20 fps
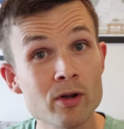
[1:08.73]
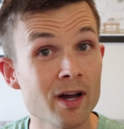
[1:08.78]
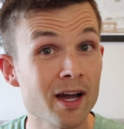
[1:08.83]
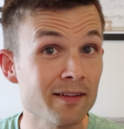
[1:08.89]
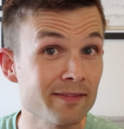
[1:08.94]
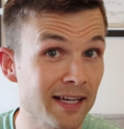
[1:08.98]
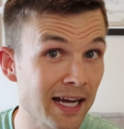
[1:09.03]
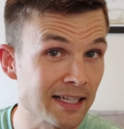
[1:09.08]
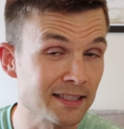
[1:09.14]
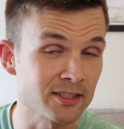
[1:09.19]
don't
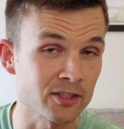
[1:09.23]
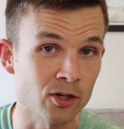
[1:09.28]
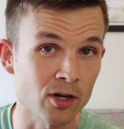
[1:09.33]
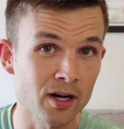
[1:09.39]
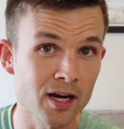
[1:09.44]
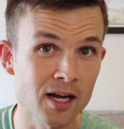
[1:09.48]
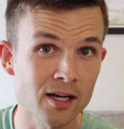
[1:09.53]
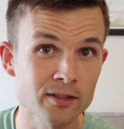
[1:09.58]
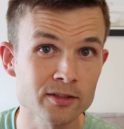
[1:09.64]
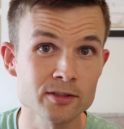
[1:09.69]
have cats at
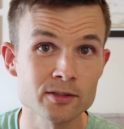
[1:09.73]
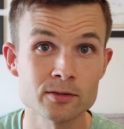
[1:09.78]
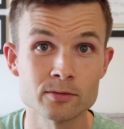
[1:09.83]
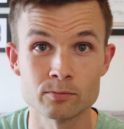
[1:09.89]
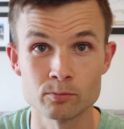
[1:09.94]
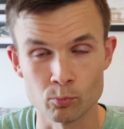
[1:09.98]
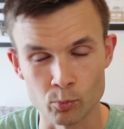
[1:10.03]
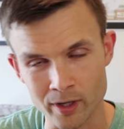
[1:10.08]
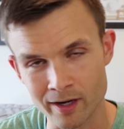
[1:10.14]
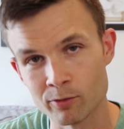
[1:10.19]
our house.
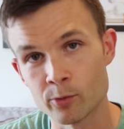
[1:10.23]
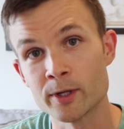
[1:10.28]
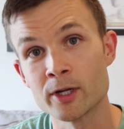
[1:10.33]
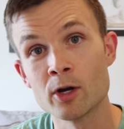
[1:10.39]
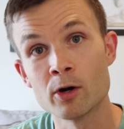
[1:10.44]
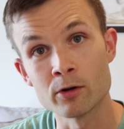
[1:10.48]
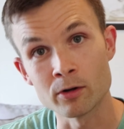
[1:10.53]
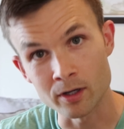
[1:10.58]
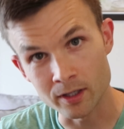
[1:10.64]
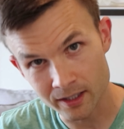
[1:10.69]
Whenever we
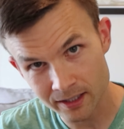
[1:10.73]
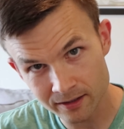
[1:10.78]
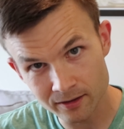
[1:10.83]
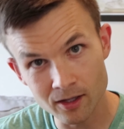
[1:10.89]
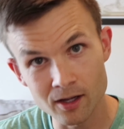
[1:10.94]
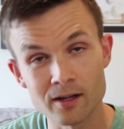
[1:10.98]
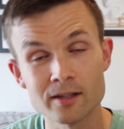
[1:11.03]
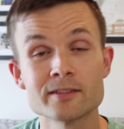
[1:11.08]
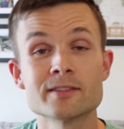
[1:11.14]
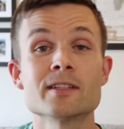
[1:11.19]
go to our
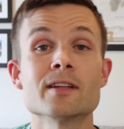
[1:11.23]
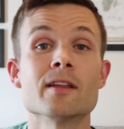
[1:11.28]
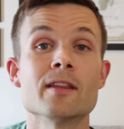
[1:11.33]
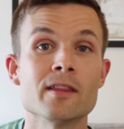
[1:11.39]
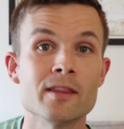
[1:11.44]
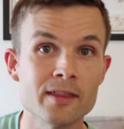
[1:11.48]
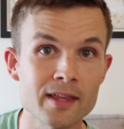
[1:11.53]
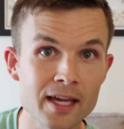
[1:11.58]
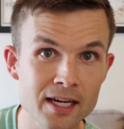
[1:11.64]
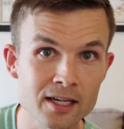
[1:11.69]
in-laws,
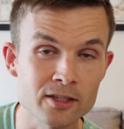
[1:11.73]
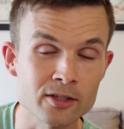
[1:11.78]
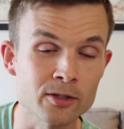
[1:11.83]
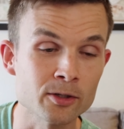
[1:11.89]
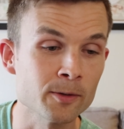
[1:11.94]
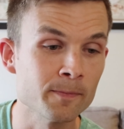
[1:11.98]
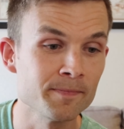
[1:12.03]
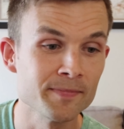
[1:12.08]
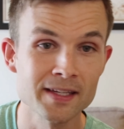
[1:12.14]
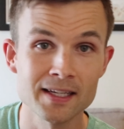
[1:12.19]
they
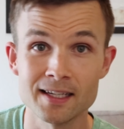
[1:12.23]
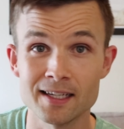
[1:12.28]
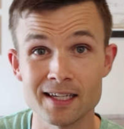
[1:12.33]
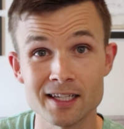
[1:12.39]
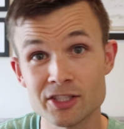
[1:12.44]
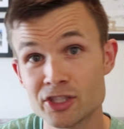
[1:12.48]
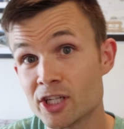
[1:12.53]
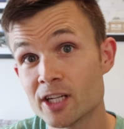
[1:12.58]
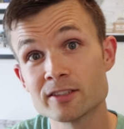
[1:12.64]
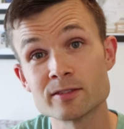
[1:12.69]
do,
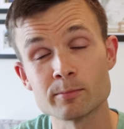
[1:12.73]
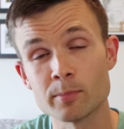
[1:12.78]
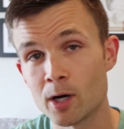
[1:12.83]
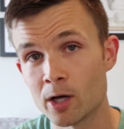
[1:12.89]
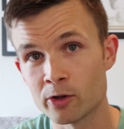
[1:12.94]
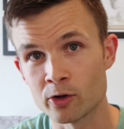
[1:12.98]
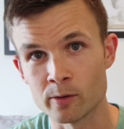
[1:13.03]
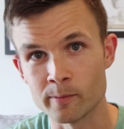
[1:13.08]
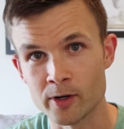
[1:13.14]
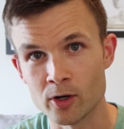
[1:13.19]
and she doesn't
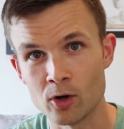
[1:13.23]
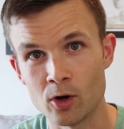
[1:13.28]
bother them at